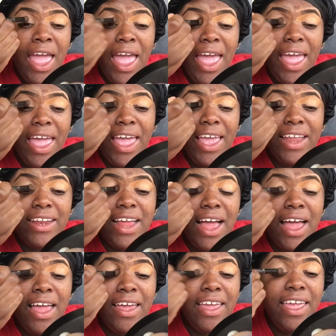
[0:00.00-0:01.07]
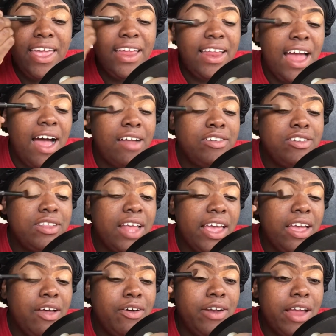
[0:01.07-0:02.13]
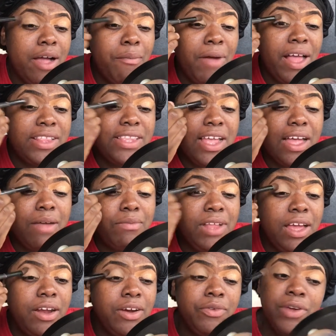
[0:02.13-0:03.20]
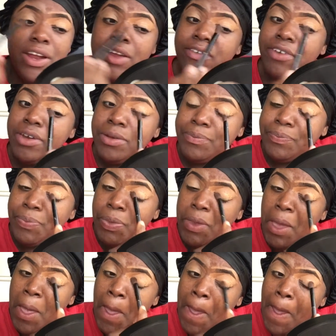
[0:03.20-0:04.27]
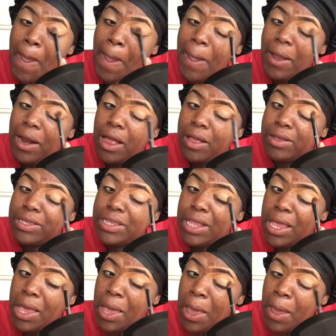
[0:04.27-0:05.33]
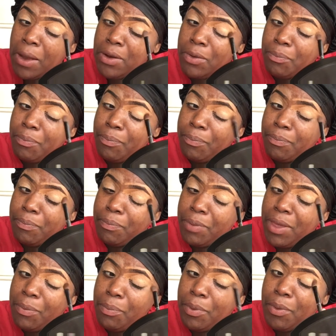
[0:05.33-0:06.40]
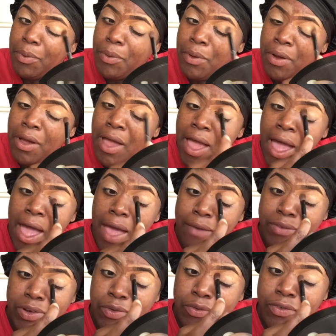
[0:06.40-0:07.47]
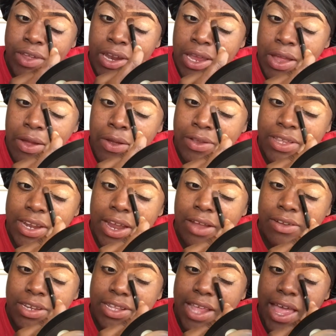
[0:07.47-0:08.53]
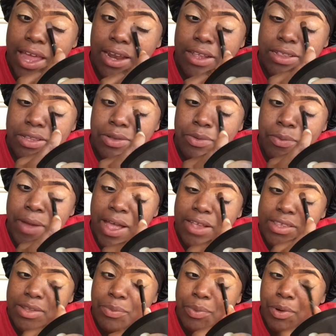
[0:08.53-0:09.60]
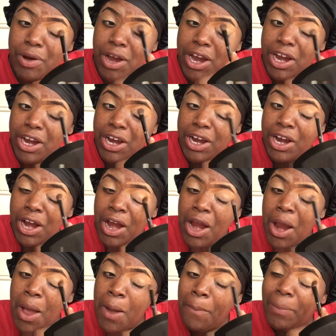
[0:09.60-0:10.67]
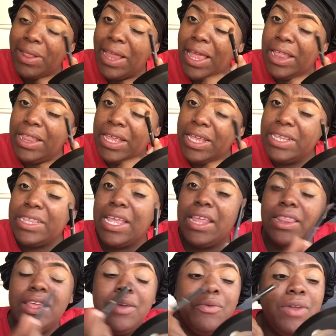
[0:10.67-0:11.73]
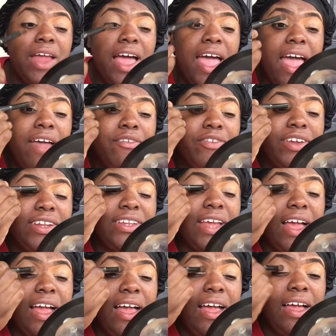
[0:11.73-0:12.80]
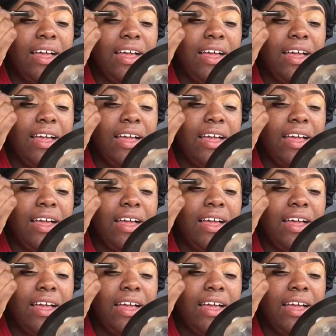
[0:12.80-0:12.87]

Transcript: and I and I'll just like go down my timeline or whatever and I'll see people have new videos and I'll just add it to my support her playlist and then when I have free oh, time